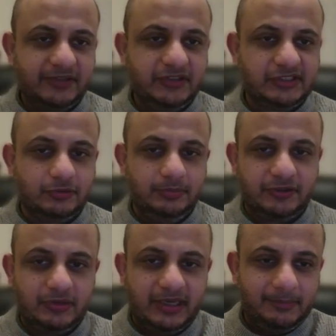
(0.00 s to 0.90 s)
just to
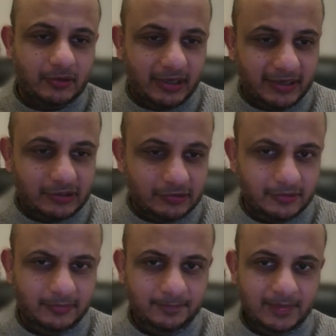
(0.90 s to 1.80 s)
make sure I'm not lying to
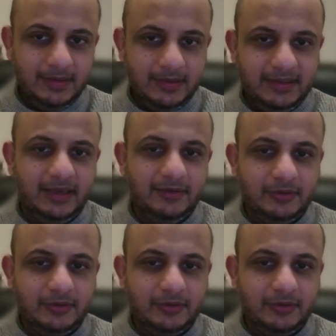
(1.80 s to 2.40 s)
you. Yeah, you can